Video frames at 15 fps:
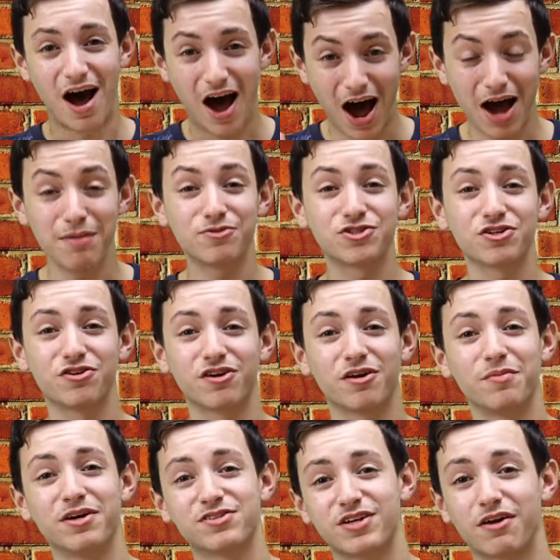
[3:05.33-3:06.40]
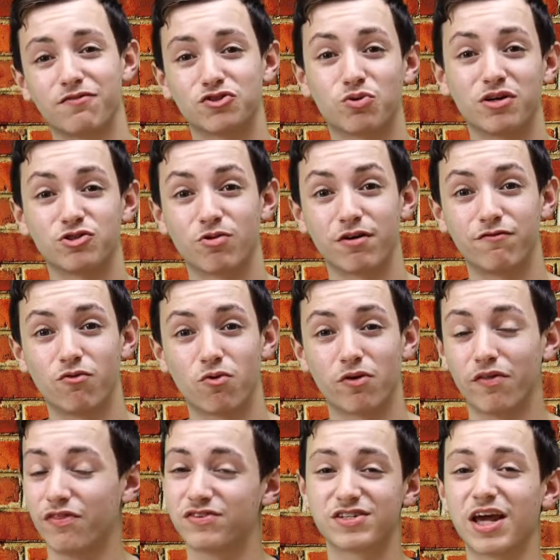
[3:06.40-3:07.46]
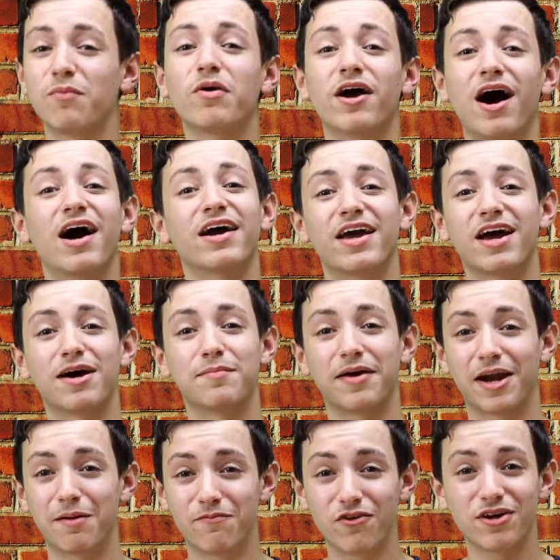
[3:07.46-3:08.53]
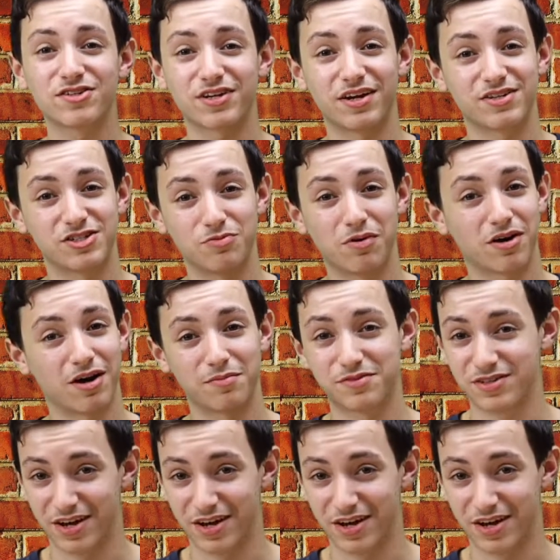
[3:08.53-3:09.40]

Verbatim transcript: I'm sure you're going to be excited for 2024 the same way I am, and I'm very excited to see what comes